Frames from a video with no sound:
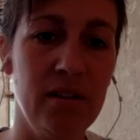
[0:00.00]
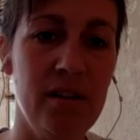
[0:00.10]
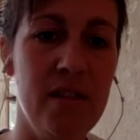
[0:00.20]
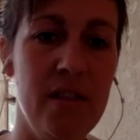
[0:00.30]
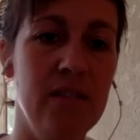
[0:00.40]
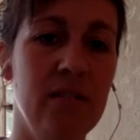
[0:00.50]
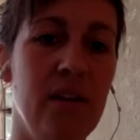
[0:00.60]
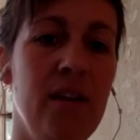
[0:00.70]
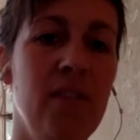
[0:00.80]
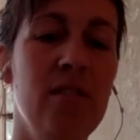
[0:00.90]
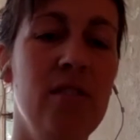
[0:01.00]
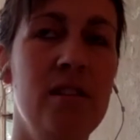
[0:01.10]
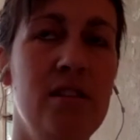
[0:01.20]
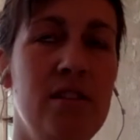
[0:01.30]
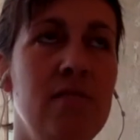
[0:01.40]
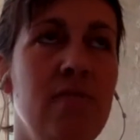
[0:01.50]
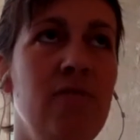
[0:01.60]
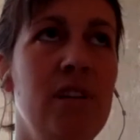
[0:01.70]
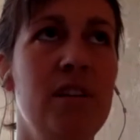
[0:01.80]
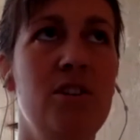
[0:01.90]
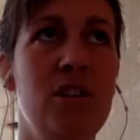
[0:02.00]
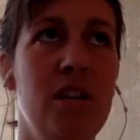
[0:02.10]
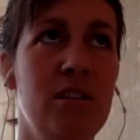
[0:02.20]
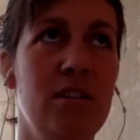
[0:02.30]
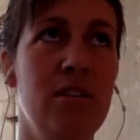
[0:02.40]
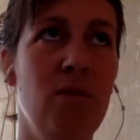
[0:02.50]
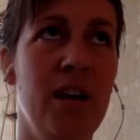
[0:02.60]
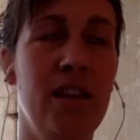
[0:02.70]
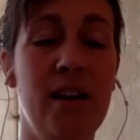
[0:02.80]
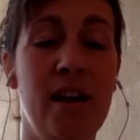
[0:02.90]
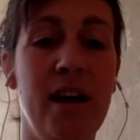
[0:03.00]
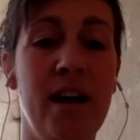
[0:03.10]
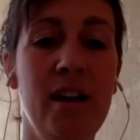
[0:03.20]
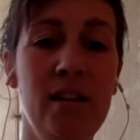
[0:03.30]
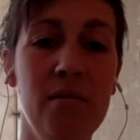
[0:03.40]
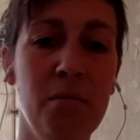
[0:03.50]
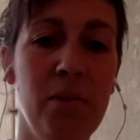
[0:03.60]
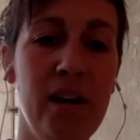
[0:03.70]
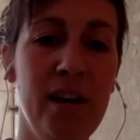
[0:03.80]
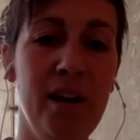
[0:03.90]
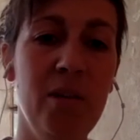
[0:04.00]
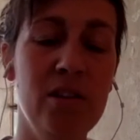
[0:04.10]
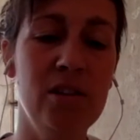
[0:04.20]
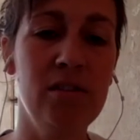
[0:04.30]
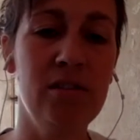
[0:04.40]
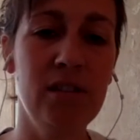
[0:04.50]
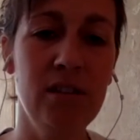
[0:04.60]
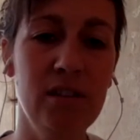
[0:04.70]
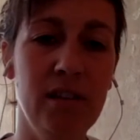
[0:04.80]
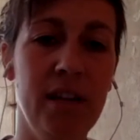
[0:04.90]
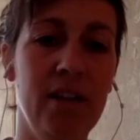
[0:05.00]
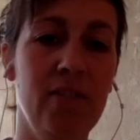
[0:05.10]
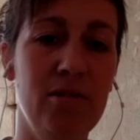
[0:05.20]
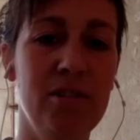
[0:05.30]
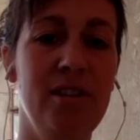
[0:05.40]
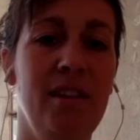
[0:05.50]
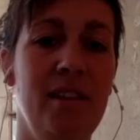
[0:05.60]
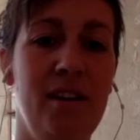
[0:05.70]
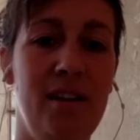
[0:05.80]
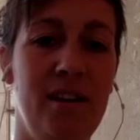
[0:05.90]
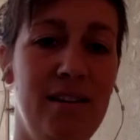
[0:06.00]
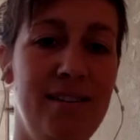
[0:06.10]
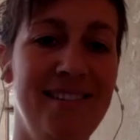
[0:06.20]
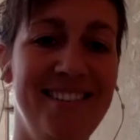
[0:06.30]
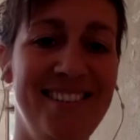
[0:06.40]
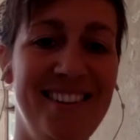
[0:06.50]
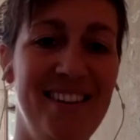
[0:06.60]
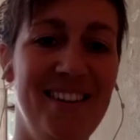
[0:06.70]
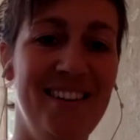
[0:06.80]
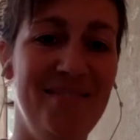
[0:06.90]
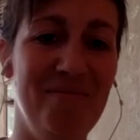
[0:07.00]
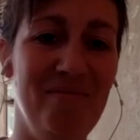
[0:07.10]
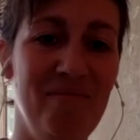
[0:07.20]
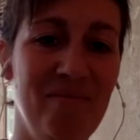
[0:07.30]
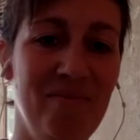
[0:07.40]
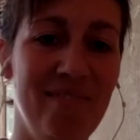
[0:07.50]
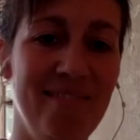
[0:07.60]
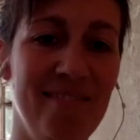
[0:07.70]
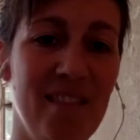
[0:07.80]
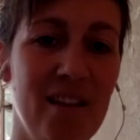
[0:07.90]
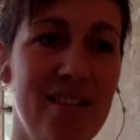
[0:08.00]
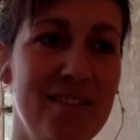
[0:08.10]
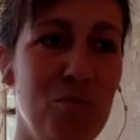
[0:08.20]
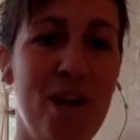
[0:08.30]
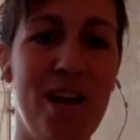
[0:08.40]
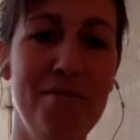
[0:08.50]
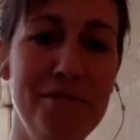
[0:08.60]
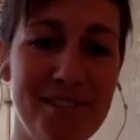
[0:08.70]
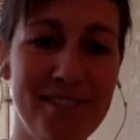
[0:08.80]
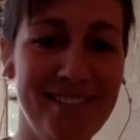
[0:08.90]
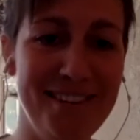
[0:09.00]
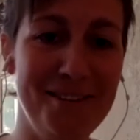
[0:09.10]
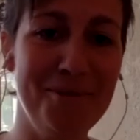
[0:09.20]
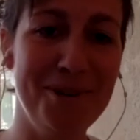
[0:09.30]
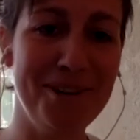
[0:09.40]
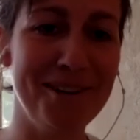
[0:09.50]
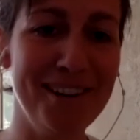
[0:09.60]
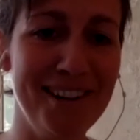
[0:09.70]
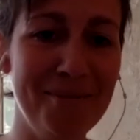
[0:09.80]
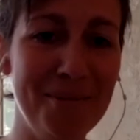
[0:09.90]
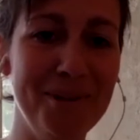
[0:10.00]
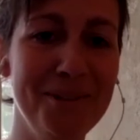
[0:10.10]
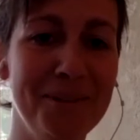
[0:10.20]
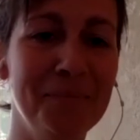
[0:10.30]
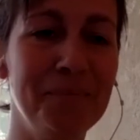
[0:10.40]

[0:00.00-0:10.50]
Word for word: And this, I know that this really changed the way that I play with children, like noticing their um, these waves that you were talking about.